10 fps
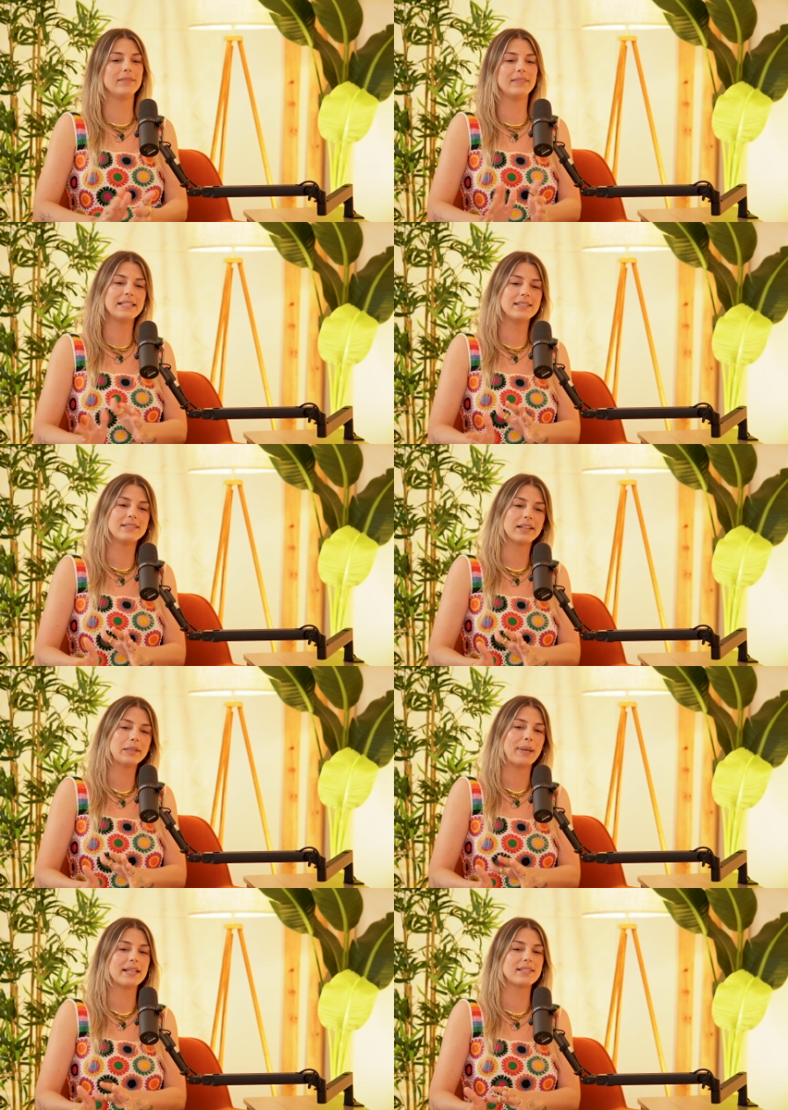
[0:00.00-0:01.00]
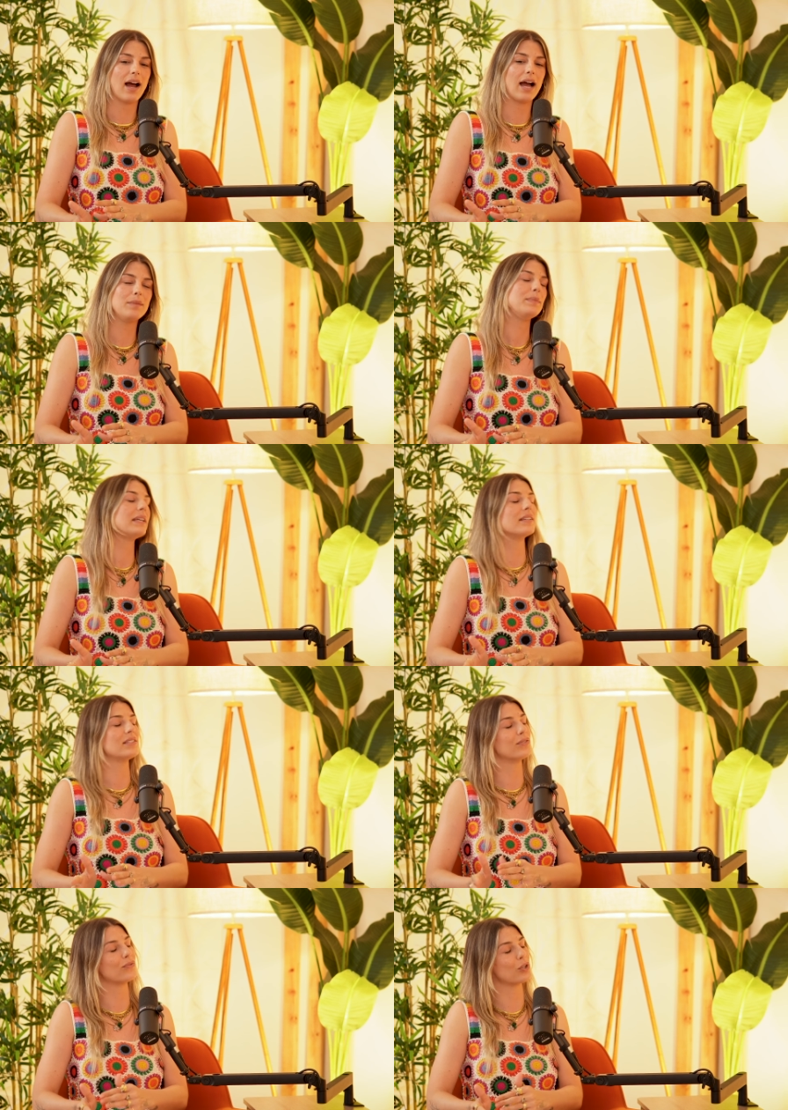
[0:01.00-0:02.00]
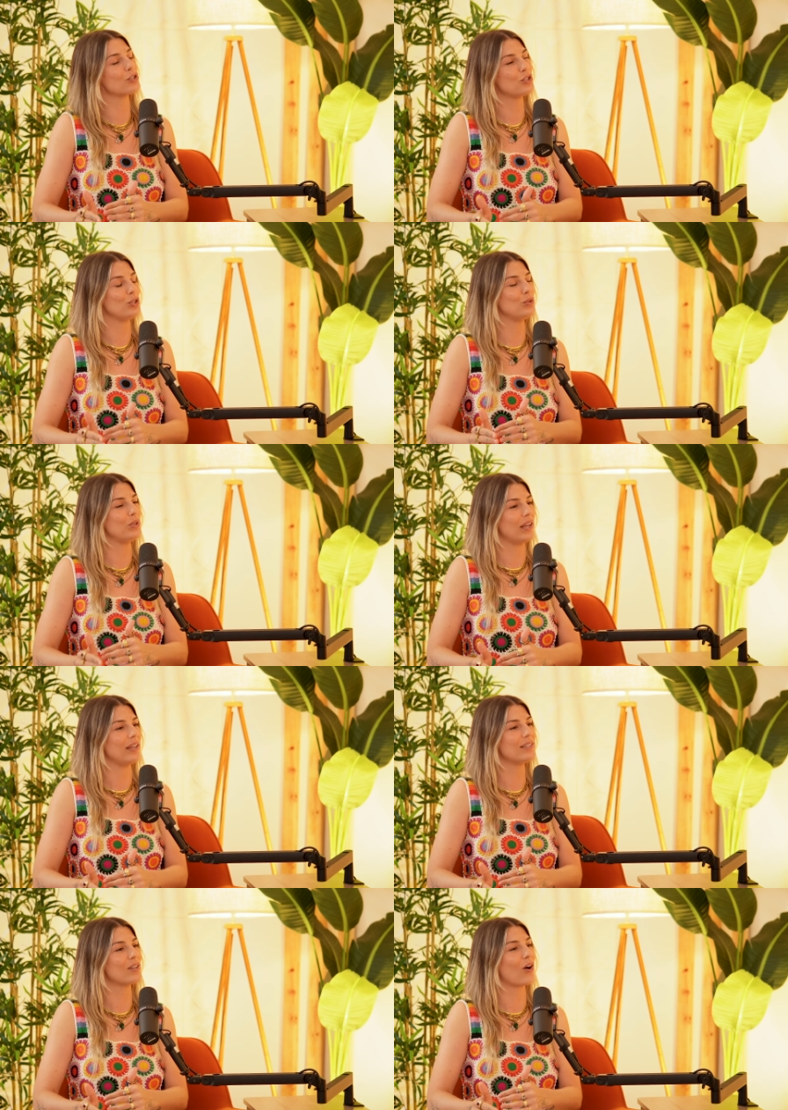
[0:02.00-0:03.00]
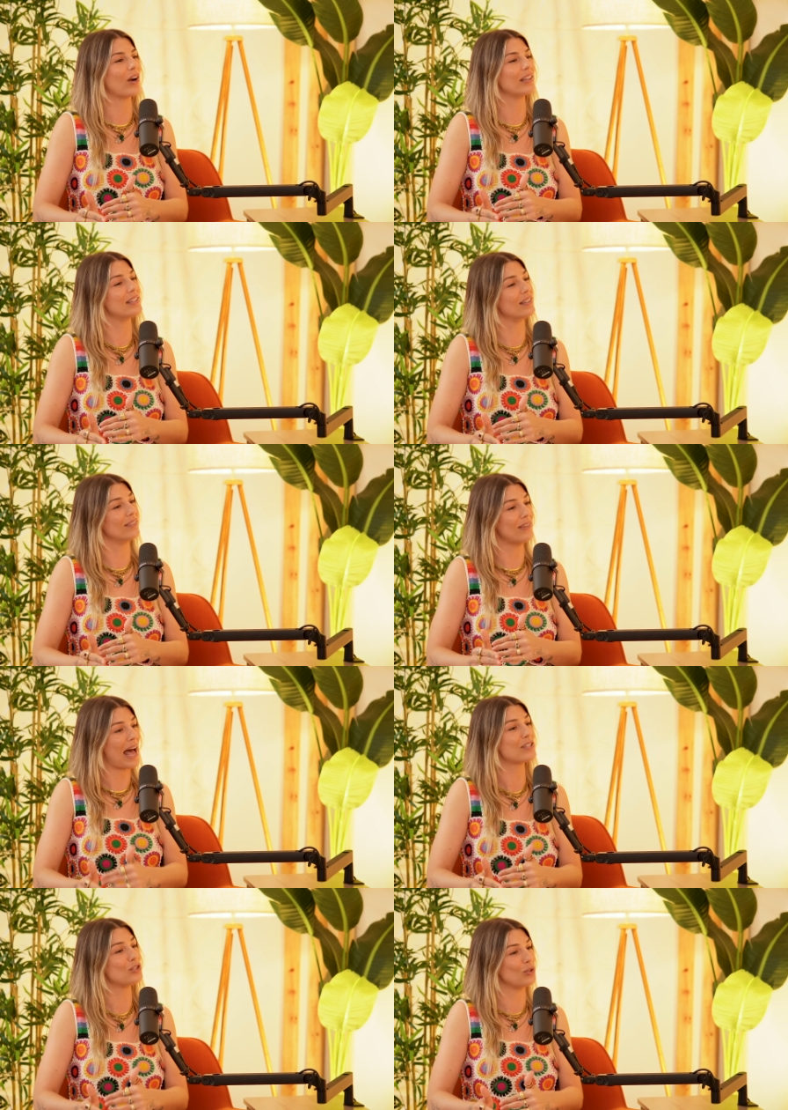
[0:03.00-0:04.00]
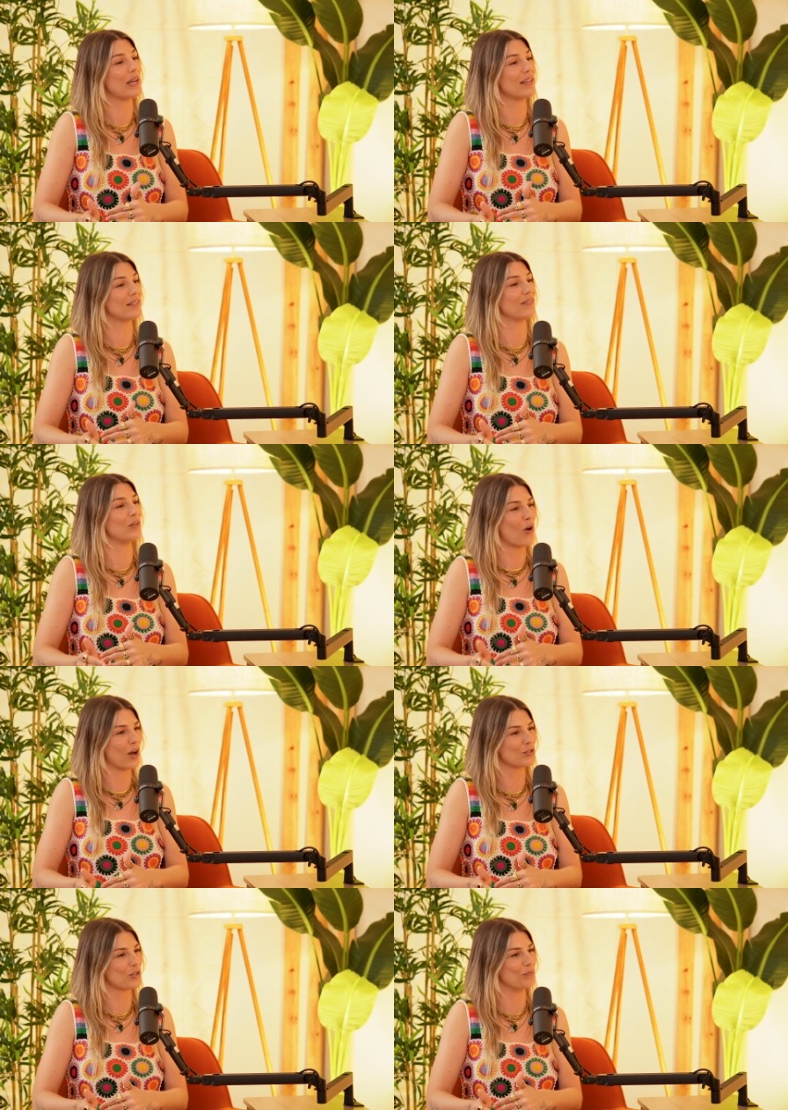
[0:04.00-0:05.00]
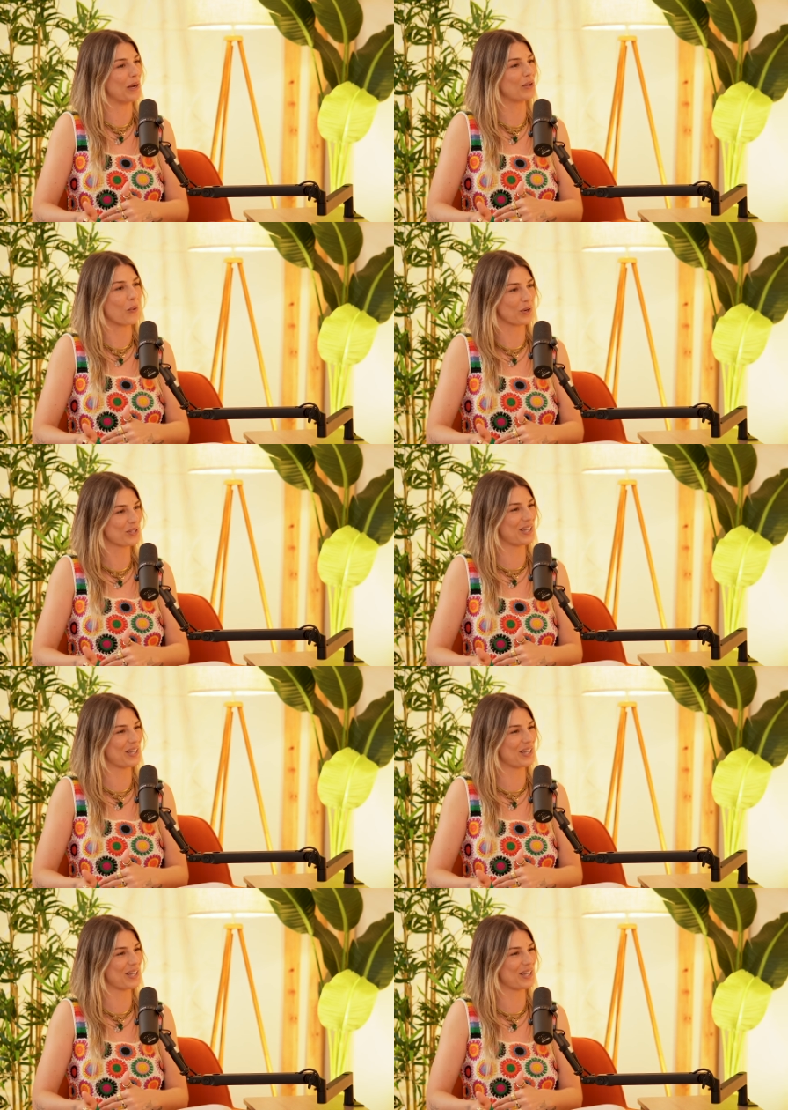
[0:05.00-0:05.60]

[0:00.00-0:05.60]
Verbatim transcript: this is not the best time because the first two days are at the last two days of the launch of my course